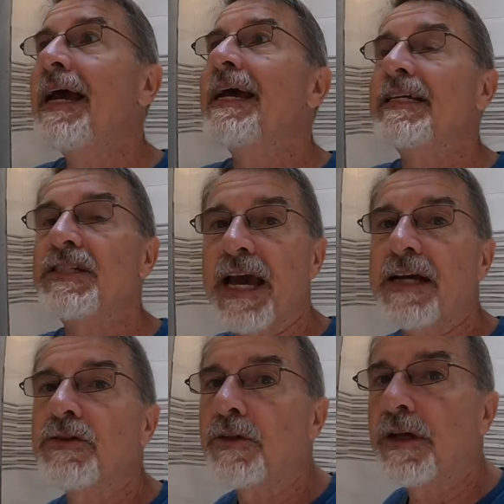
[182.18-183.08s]
is
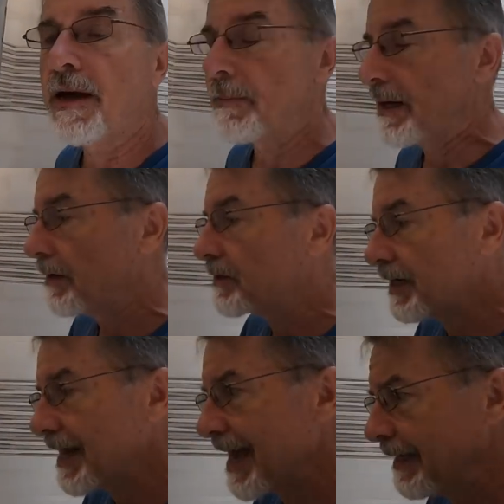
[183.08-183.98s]
scheduled to come here
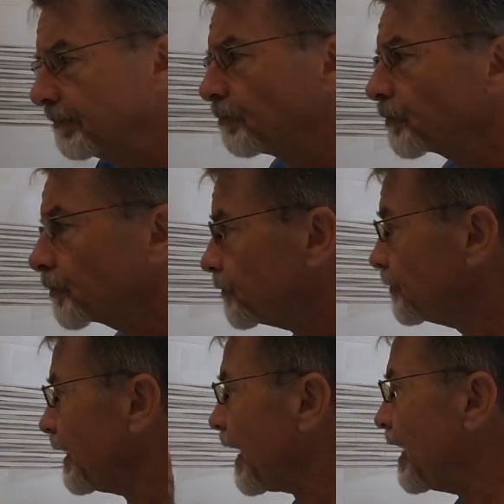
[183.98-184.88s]
today
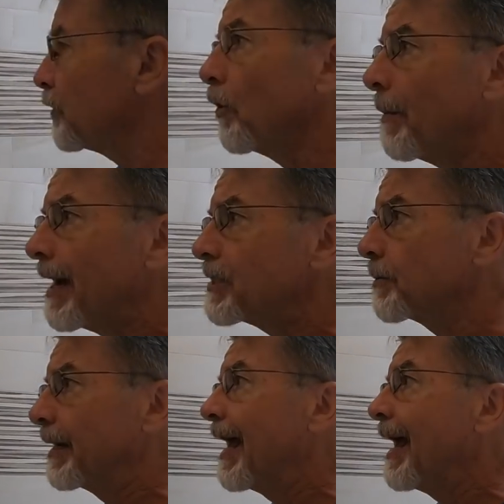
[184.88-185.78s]
and do a measurement.